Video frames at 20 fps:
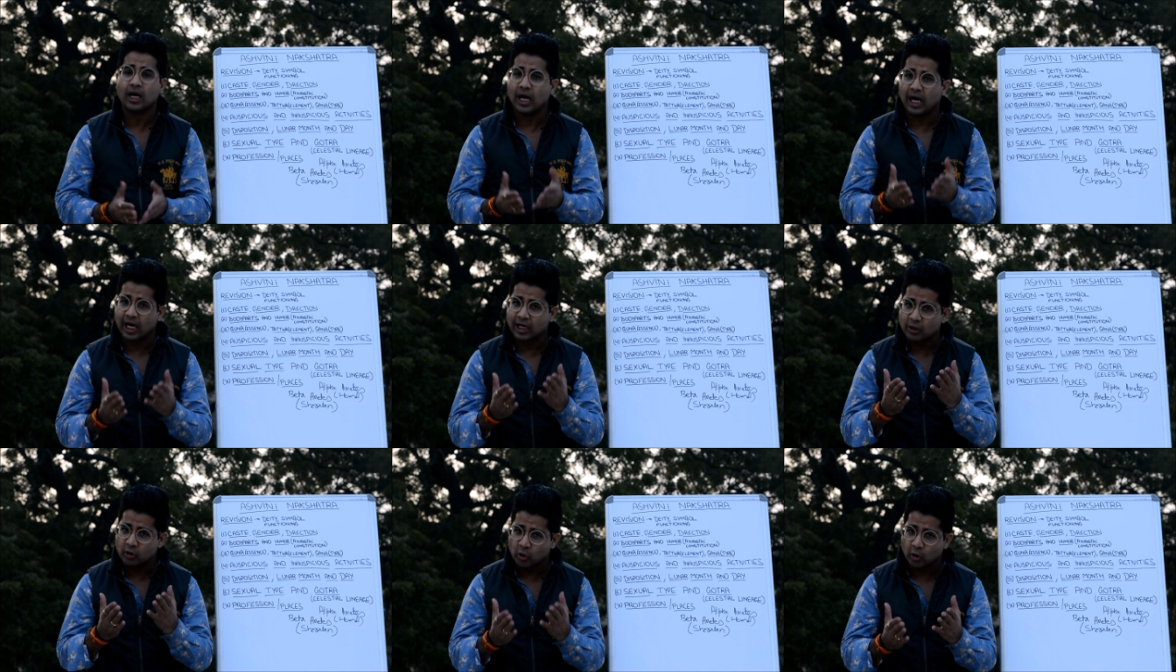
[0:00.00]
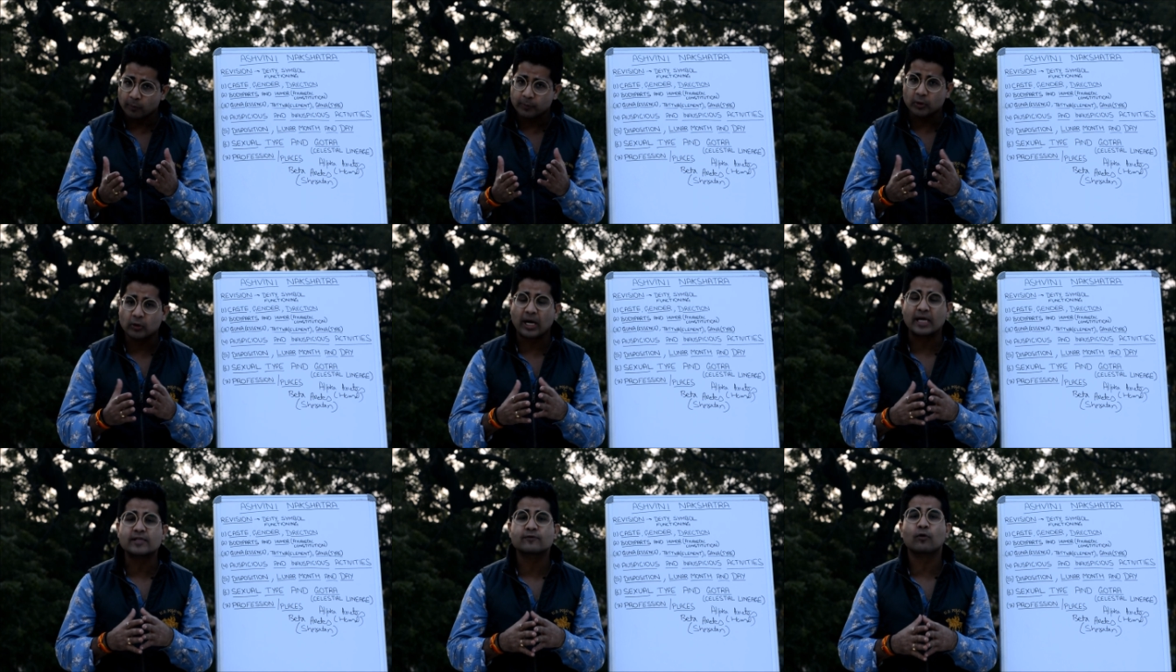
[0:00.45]
I hope you
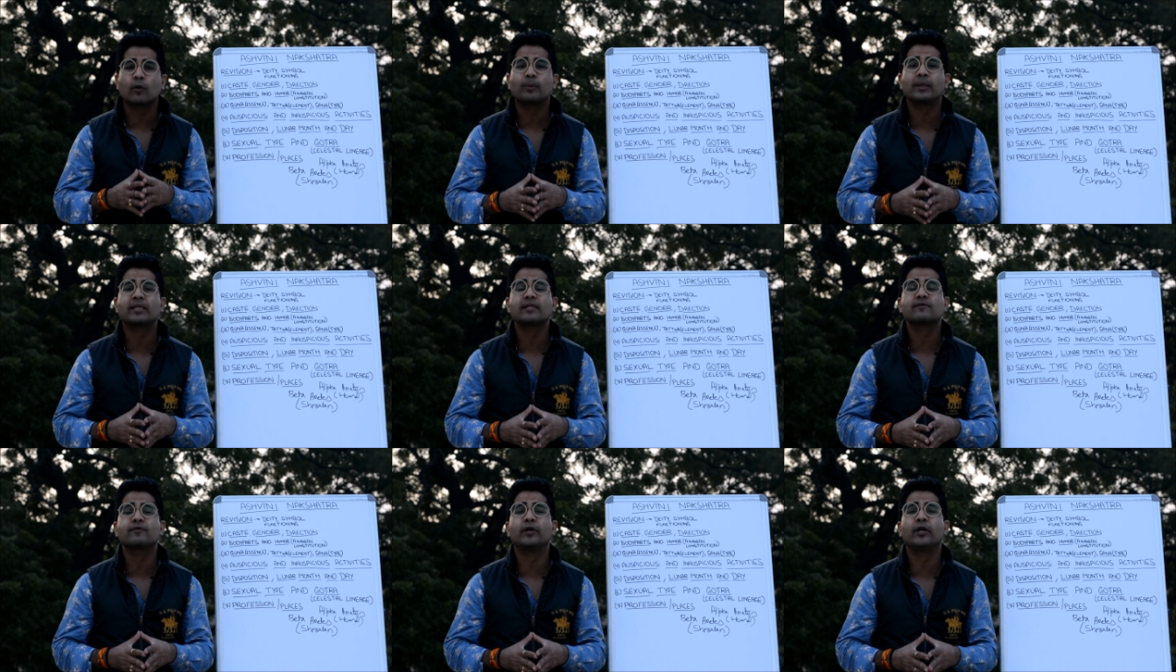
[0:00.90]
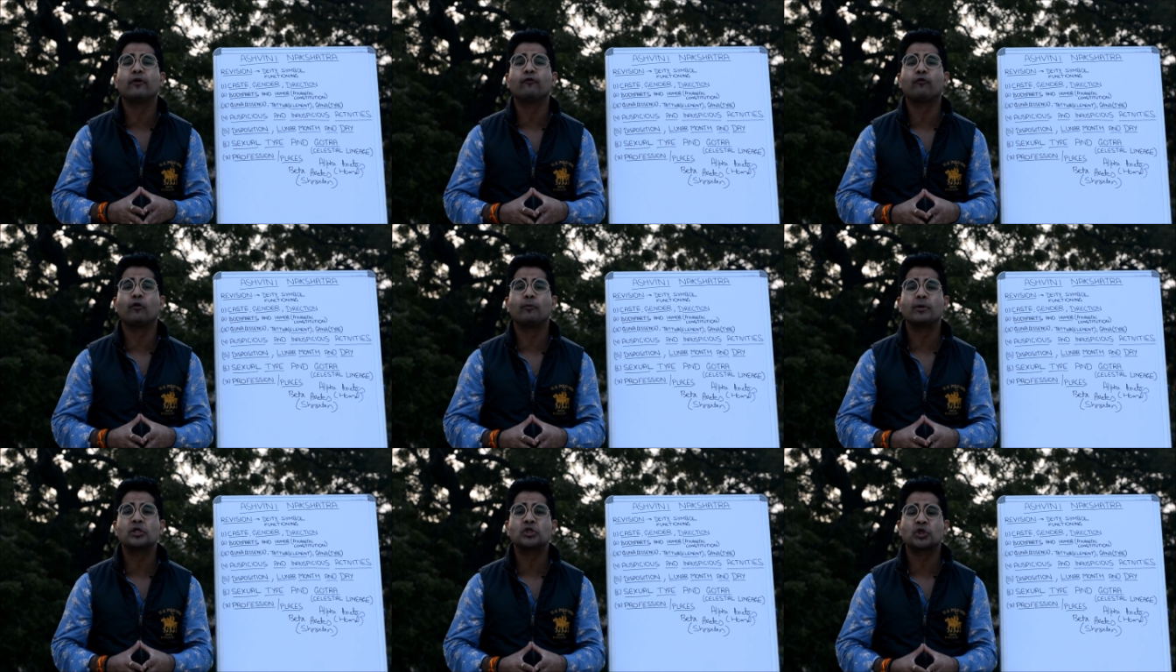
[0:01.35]
guys found this video
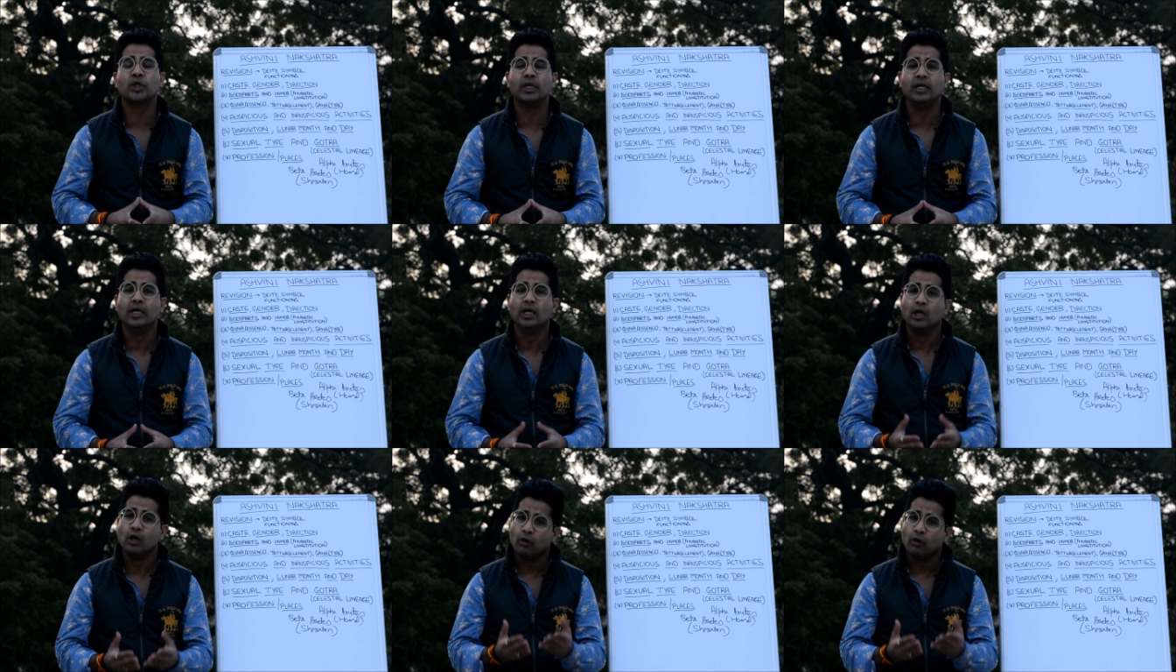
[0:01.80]
informational.